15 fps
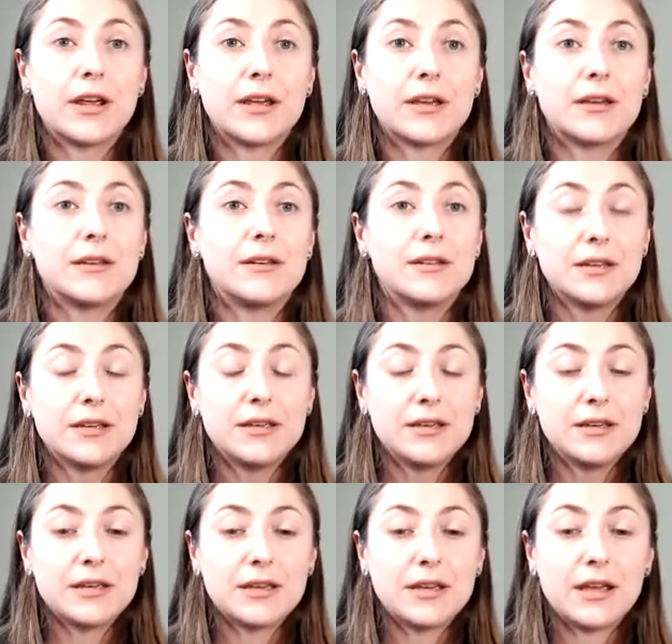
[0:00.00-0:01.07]
And
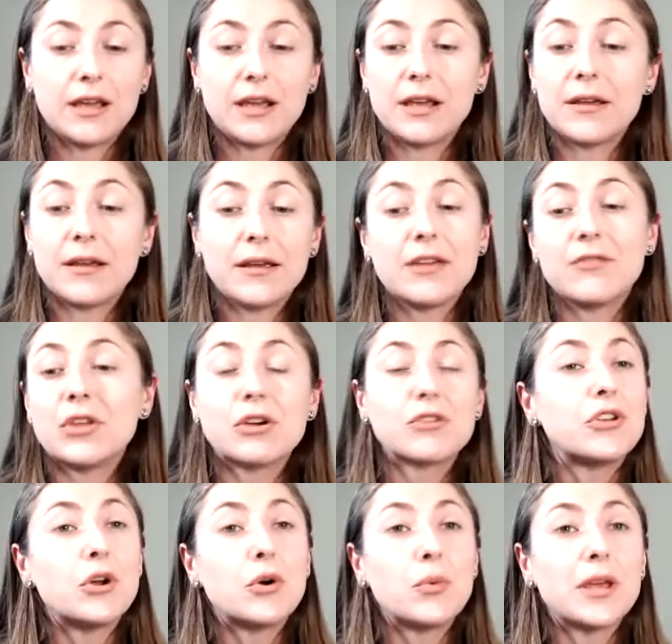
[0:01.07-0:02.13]
if there's
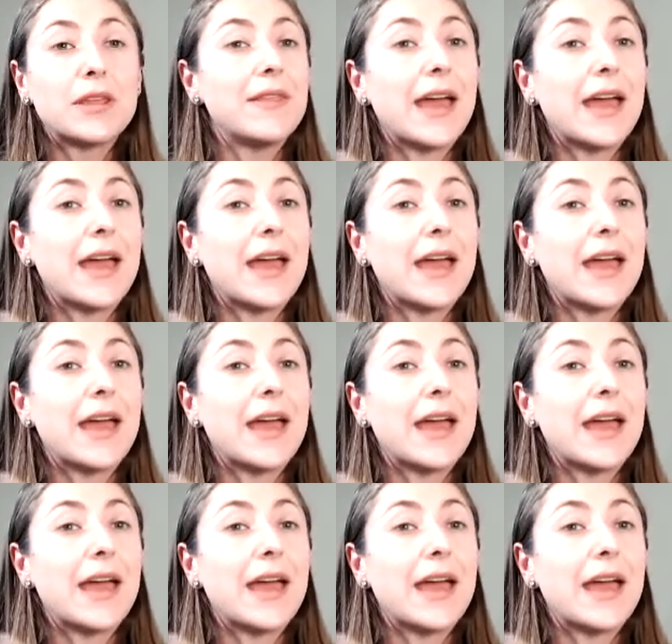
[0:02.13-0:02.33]
no wind,